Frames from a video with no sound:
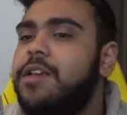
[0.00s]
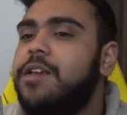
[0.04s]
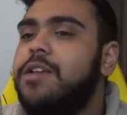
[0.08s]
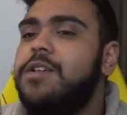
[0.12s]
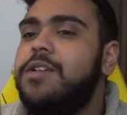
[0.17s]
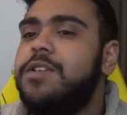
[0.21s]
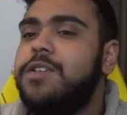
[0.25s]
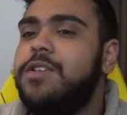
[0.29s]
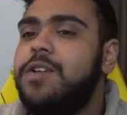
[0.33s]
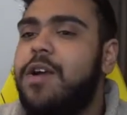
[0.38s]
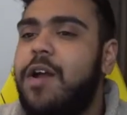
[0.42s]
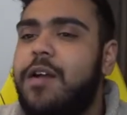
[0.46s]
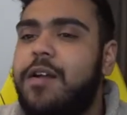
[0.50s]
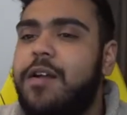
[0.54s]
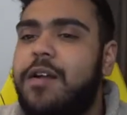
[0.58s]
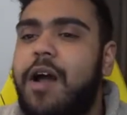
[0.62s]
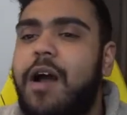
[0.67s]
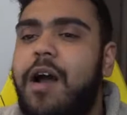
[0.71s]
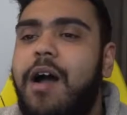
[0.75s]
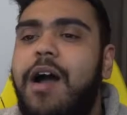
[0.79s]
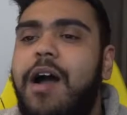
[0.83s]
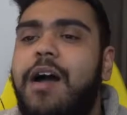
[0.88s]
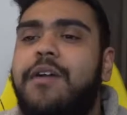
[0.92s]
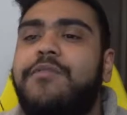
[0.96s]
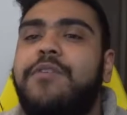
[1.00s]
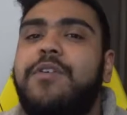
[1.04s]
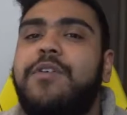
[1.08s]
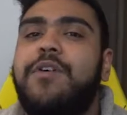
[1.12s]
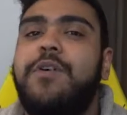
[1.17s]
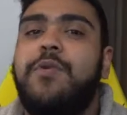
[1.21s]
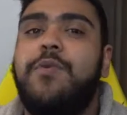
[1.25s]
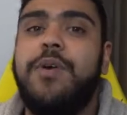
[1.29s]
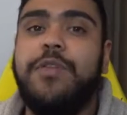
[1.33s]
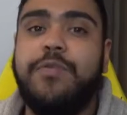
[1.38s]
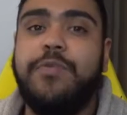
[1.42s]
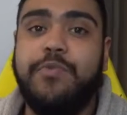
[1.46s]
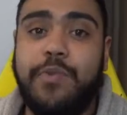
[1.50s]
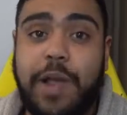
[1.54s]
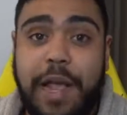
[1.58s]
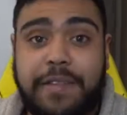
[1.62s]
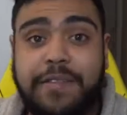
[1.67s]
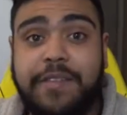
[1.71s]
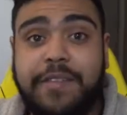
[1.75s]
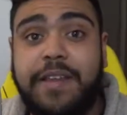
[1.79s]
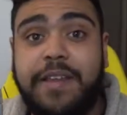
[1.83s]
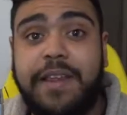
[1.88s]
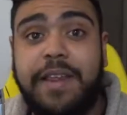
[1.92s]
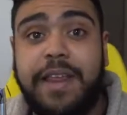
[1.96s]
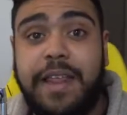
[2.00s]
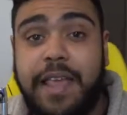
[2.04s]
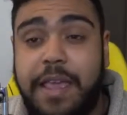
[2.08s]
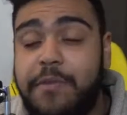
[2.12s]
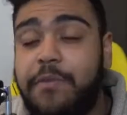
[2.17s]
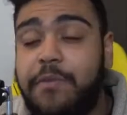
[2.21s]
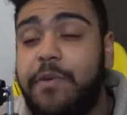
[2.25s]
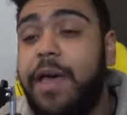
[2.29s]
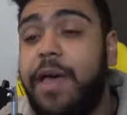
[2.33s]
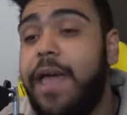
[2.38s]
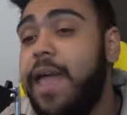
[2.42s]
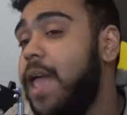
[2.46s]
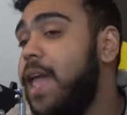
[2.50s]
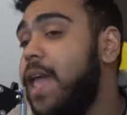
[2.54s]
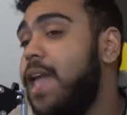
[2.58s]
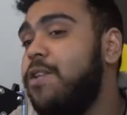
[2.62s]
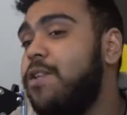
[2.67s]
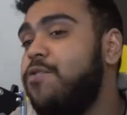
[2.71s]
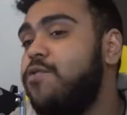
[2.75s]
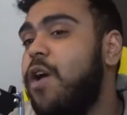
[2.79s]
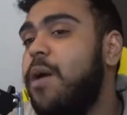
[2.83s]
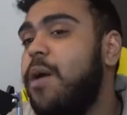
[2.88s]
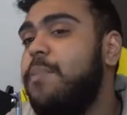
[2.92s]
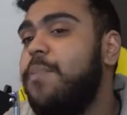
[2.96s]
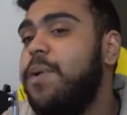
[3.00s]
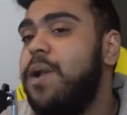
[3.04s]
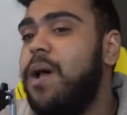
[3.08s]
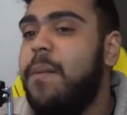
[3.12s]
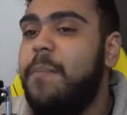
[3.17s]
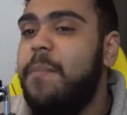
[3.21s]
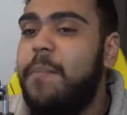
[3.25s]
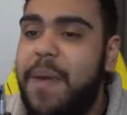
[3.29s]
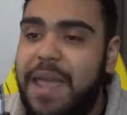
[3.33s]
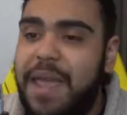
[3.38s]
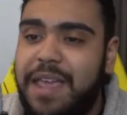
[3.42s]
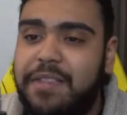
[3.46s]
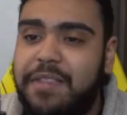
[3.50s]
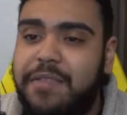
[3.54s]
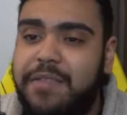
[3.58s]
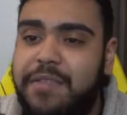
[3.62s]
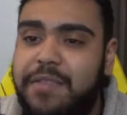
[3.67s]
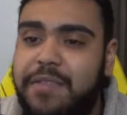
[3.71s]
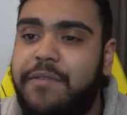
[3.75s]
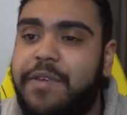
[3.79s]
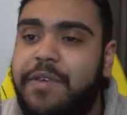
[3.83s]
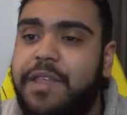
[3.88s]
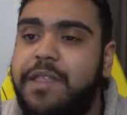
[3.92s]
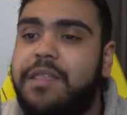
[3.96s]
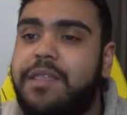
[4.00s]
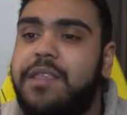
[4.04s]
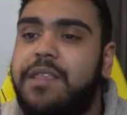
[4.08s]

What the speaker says: Starting off with Resident Evil 8 dropping on May 7th.